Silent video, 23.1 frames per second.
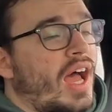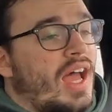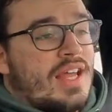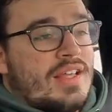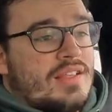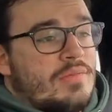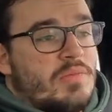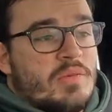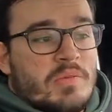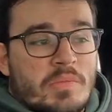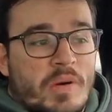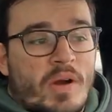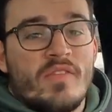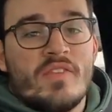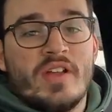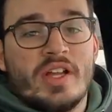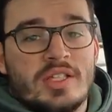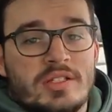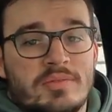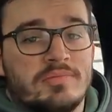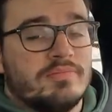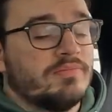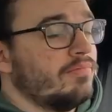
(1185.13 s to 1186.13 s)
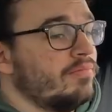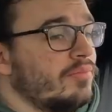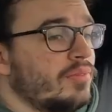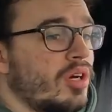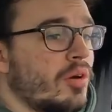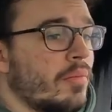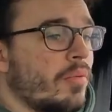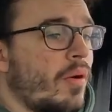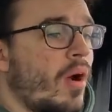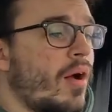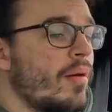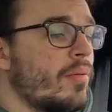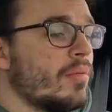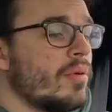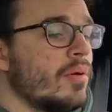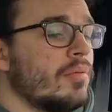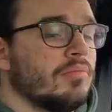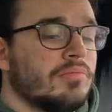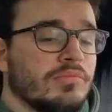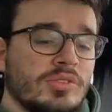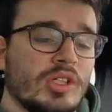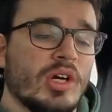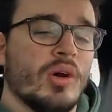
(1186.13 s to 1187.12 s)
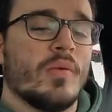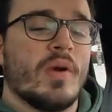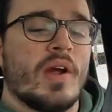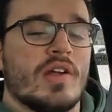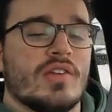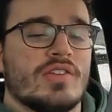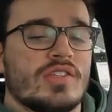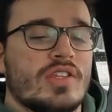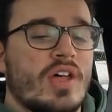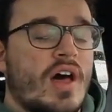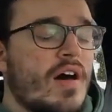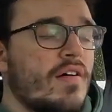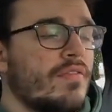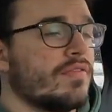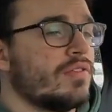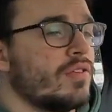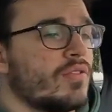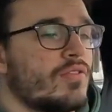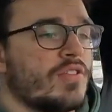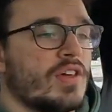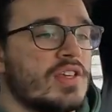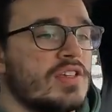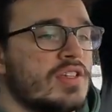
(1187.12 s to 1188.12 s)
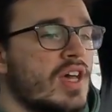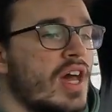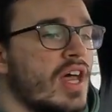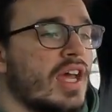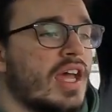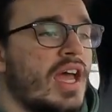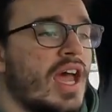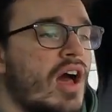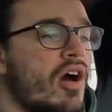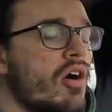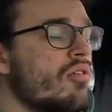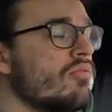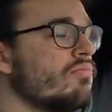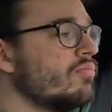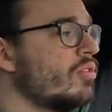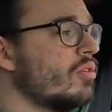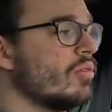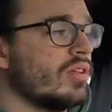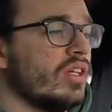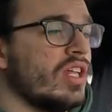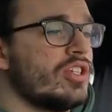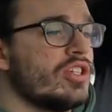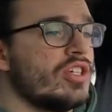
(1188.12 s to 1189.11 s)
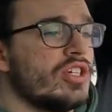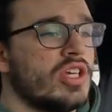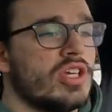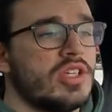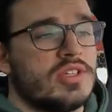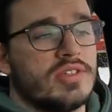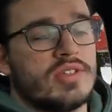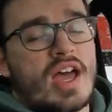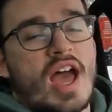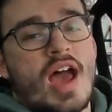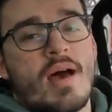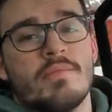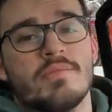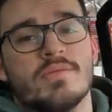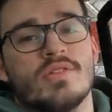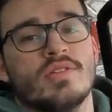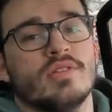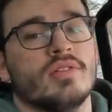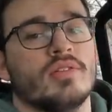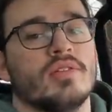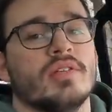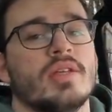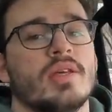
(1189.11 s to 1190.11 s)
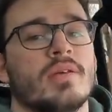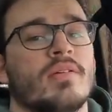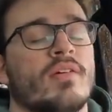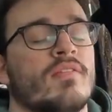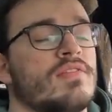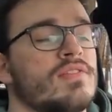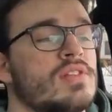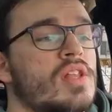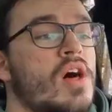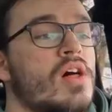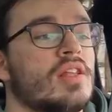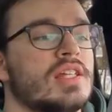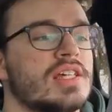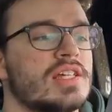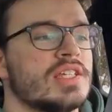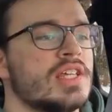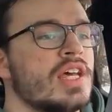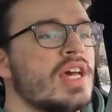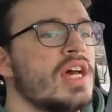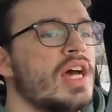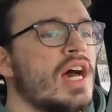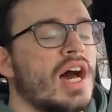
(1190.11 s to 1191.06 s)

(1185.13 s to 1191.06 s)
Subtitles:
It's been perfect. No problem, no weird stuff, no things cutting out, no glitches, absolutely flawless.